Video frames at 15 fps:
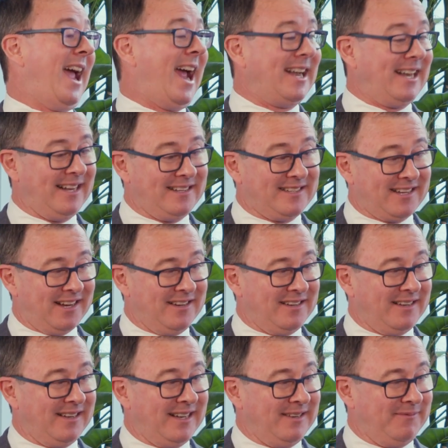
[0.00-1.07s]
And then so
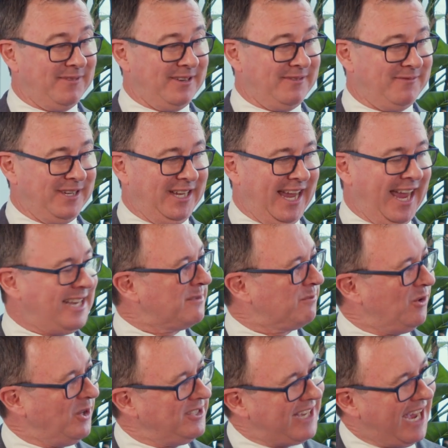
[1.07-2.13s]
the
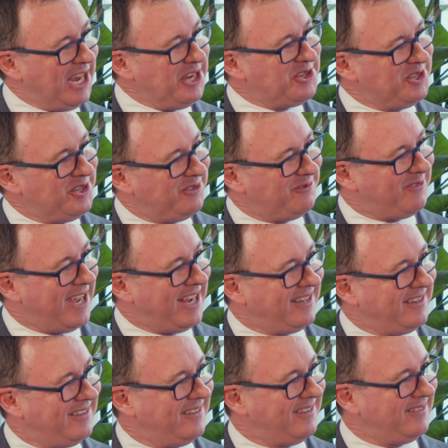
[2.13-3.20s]
exploitation of that
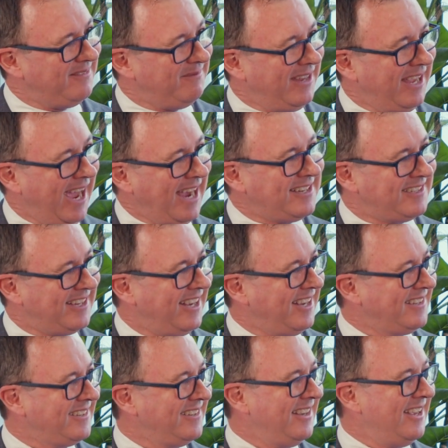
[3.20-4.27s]

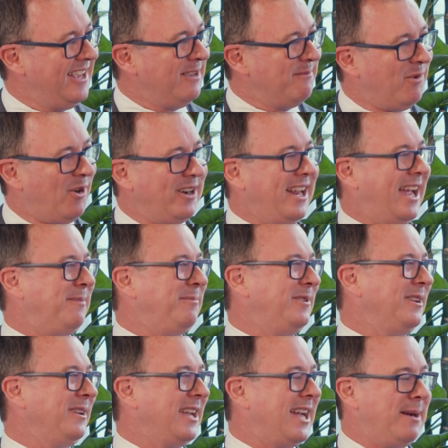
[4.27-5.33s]
access might
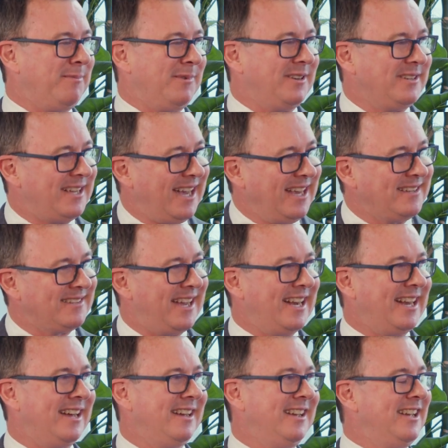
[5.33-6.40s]
happen a couple of days
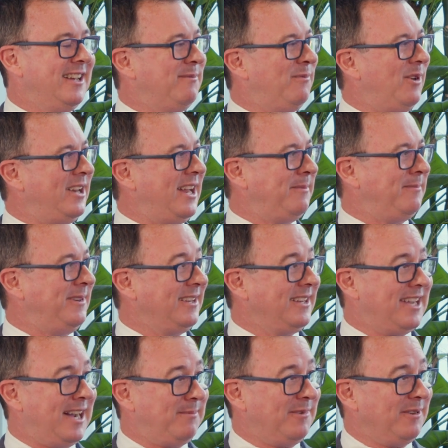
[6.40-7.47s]
later, might happen a
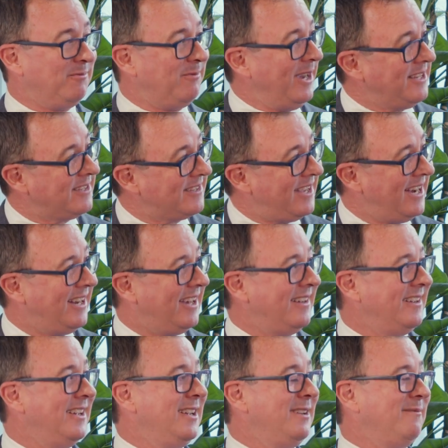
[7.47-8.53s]
couple of weeks later.
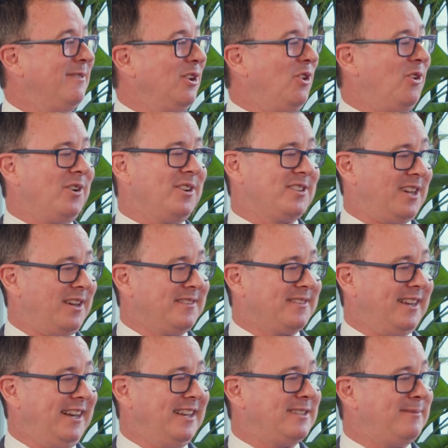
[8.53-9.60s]
The longest I've
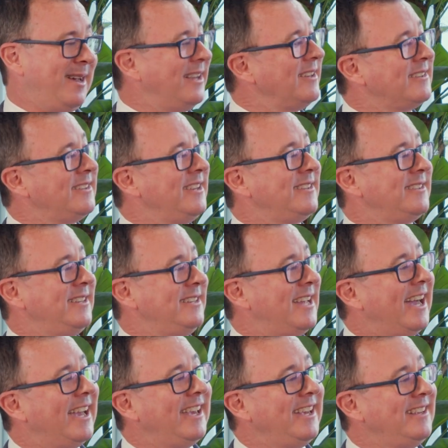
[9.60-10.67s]
seen is about 60
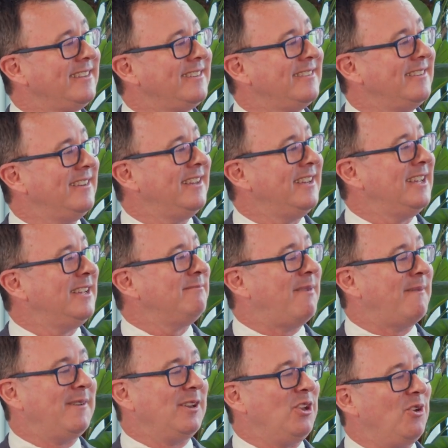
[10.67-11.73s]
days. Right.
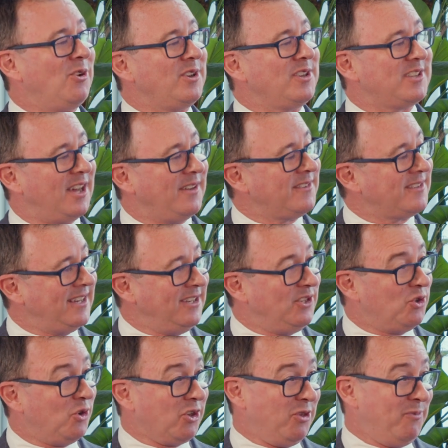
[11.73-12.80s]
But the longest I've seen
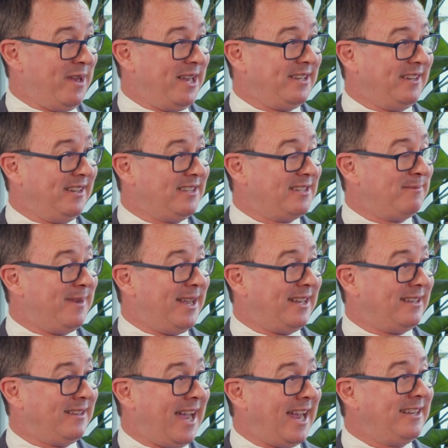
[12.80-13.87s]
documented is
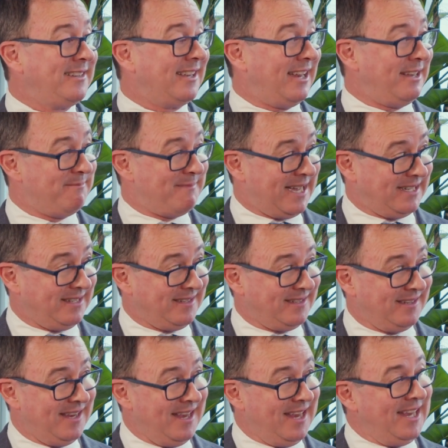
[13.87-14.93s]
about 18 months.
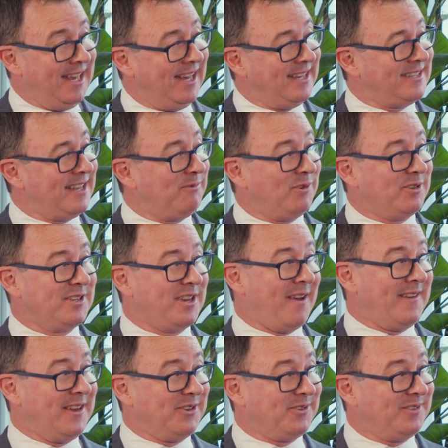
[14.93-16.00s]
And so what's
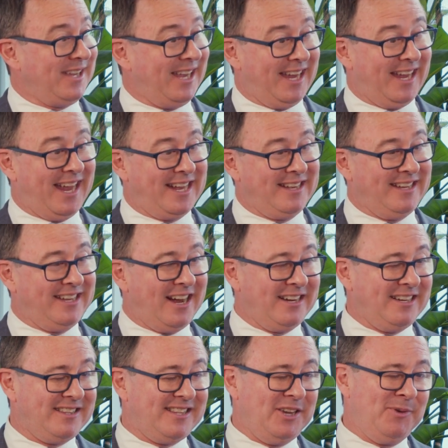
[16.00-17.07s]
going on there? And the
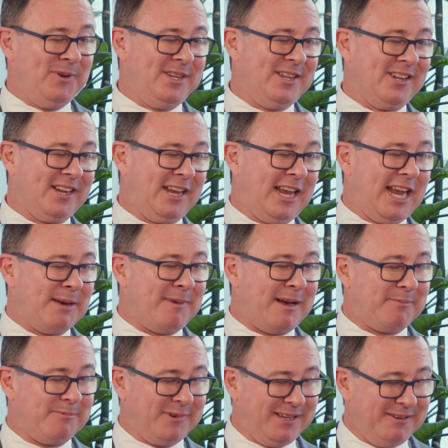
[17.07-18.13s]
only theory that I can come
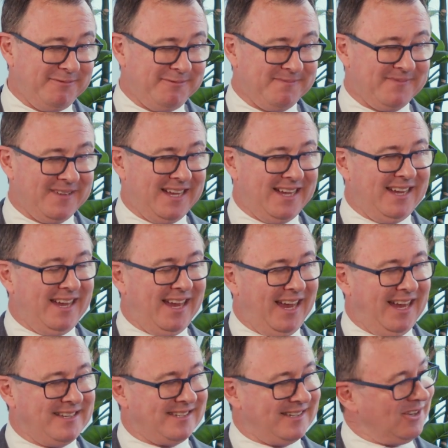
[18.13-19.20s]
up with
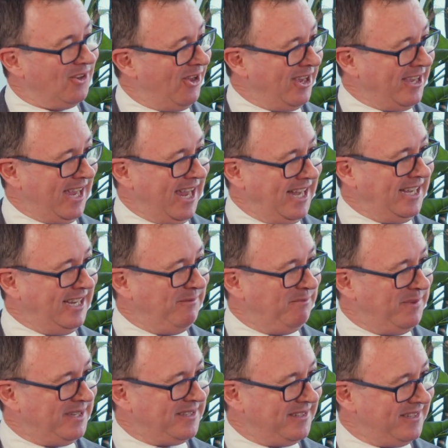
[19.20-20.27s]
is that, like any
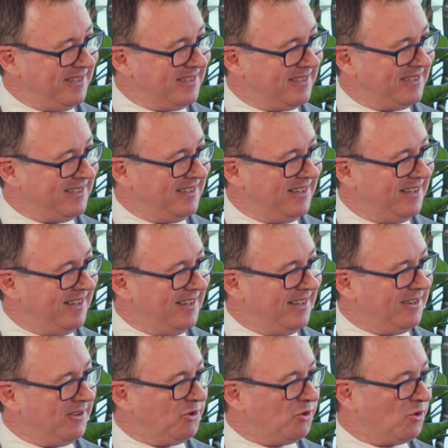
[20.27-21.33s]
business,
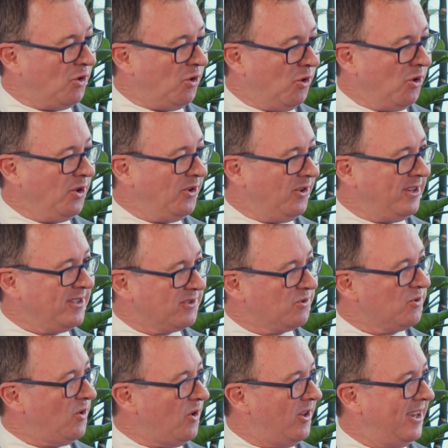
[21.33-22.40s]
organized
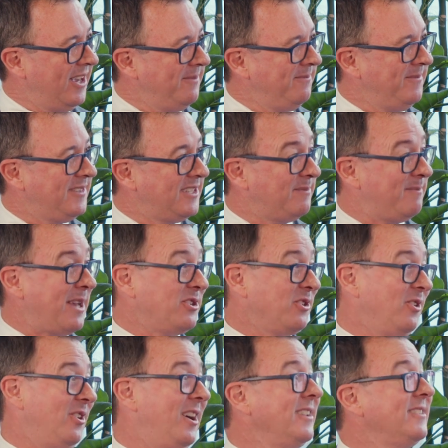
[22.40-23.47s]
crime
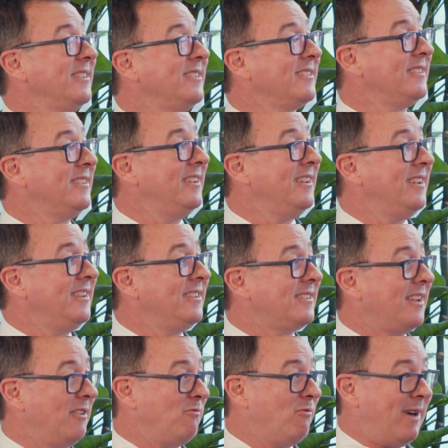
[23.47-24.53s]
specializes.
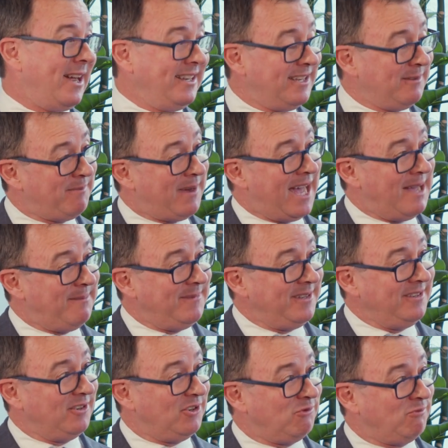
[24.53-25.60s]
So one
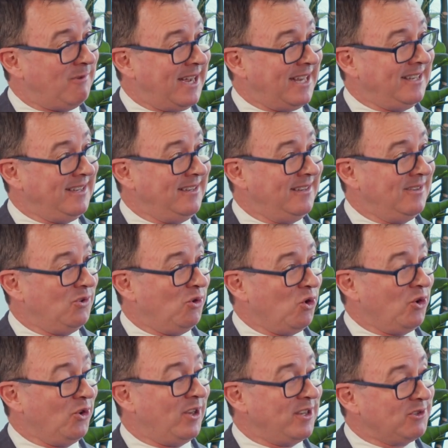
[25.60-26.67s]
department or one
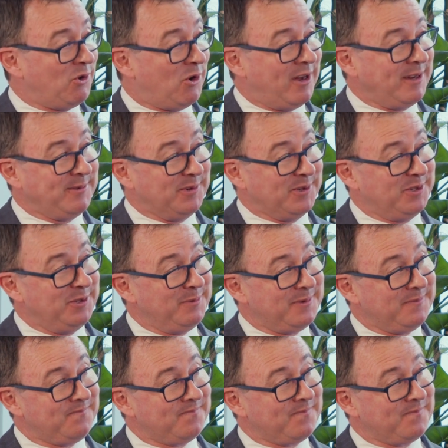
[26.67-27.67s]
organized crime group